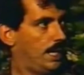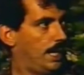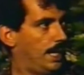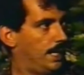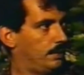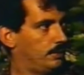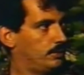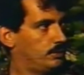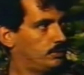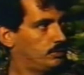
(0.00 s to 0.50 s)

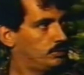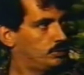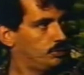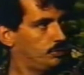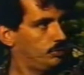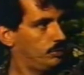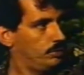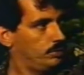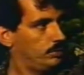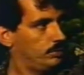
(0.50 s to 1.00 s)
and
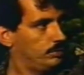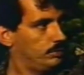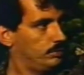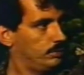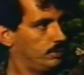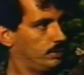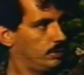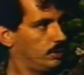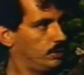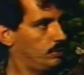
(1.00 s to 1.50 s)

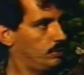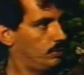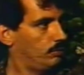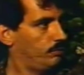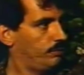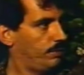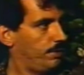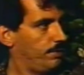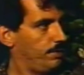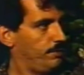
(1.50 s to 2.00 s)
turn,
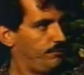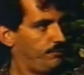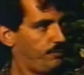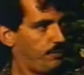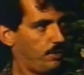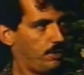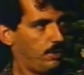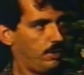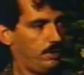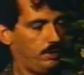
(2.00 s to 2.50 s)
very
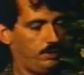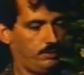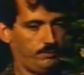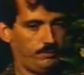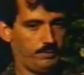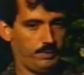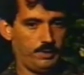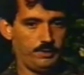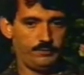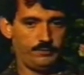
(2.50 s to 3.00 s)
far,
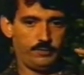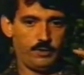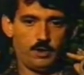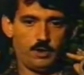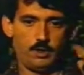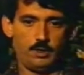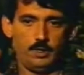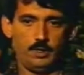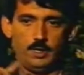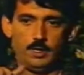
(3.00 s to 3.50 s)
very
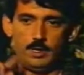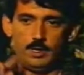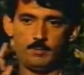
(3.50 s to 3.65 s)
far.